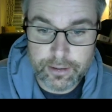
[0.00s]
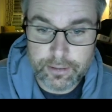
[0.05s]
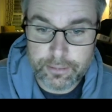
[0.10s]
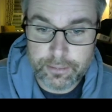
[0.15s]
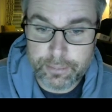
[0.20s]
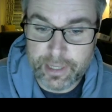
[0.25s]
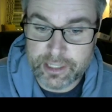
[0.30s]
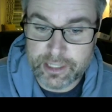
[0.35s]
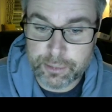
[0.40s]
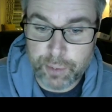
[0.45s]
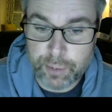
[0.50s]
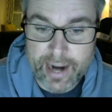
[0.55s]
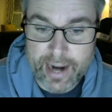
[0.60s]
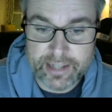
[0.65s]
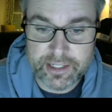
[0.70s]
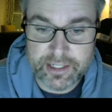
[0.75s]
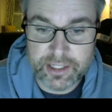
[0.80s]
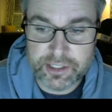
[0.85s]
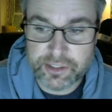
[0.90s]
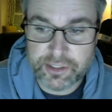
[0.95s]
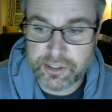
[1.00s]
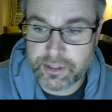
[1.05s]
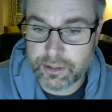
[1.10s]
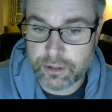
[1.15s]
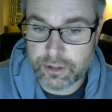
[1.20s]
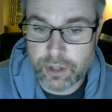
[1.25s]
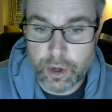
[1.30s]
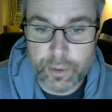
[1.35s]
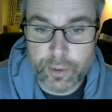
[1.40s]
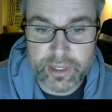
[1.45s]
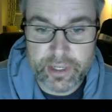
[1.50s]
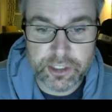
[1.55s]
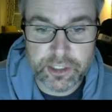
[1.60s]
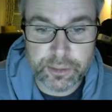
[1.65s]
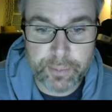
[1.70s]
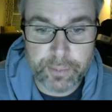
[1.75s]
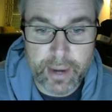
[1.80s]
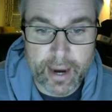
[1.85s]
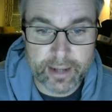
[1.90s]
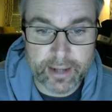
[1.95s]
best practice, go and
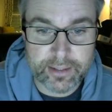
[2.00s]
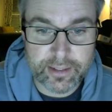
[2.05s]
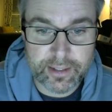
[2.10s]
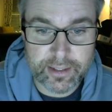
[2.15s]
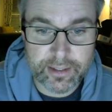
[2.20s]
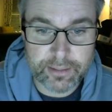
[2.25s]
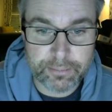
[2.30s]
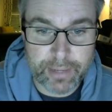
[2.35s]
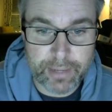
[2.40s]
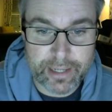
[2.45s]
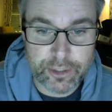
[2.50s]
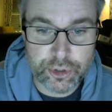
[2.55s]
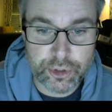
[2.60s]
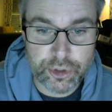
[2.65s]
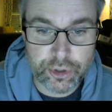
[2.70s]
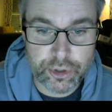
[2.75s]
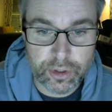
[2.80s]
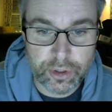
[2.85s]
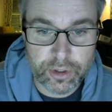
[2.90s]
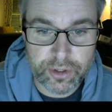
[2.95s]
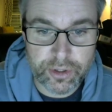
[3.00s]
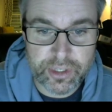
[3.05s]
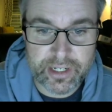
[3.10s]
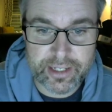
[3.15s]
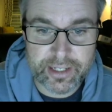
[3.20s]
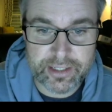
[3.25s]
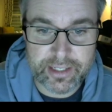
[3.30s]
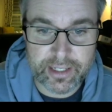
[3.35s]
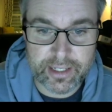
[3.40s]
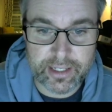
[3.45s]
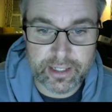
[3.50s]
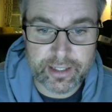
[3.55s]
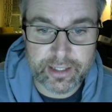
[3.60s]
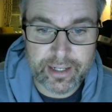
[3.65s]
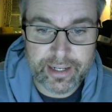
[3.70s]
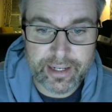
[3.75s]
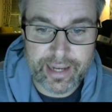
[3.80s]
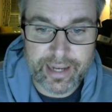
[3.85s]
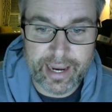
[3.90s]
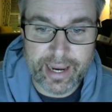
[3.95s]
inspect. Make sure that it did it
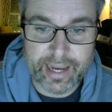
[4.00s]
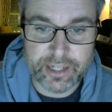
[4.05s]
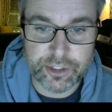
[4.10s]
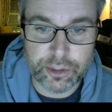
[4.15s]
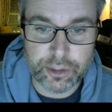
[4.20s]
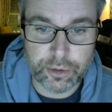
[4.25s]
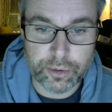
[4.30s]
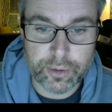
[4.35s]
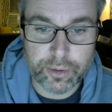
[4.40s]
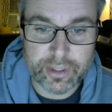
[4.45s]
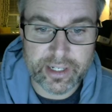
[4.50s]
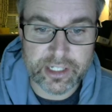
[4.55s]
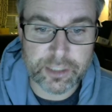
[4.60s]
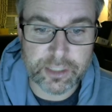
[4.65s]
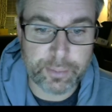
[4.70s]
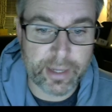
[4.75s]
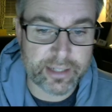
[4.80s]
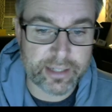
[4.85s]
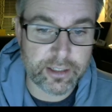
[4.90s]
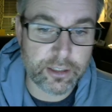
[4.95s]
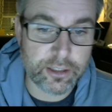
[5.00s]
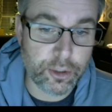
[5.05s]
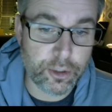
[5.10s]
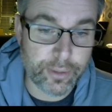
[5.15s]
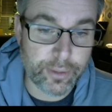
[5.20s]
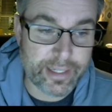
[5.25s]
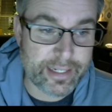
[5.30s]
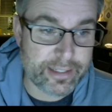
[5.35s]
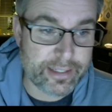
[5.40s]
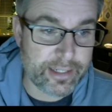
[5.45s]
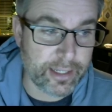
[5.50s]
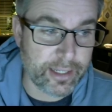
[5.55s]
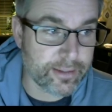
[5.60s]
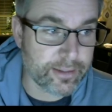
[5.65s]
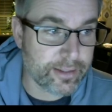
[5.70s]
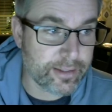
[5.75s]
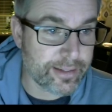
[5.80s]
as you expect it to. And it did.